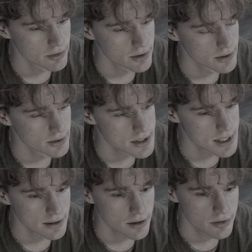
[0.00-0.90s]
you're
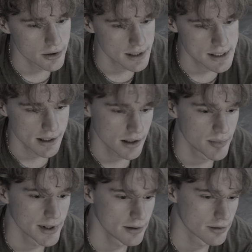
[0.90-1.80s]
sitting for an extended
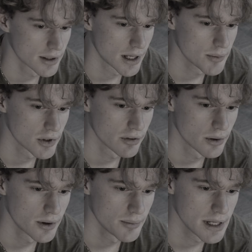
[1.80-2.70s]
period of time on the
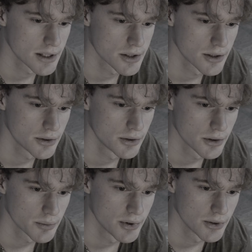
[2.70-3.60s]
floor, make sure to
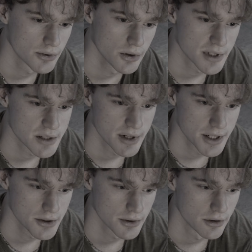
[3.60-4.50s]
not put too much
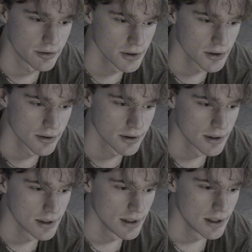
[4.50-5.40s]
pressure on your foot,
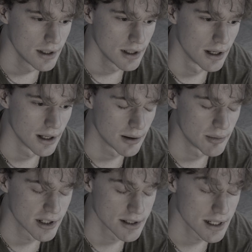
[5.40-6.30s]

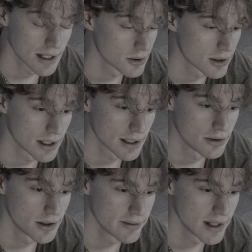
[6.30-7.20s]
because I got like
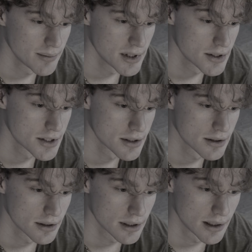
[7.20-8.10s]
nerve
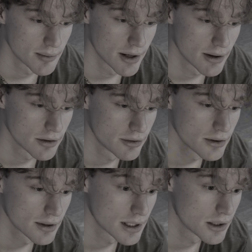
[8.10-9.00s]
damage in my right
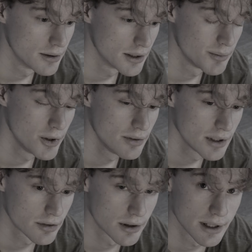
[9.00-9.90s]
foot and I couldn't move
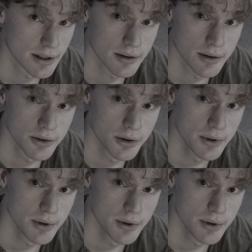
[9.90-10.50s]
it for like 2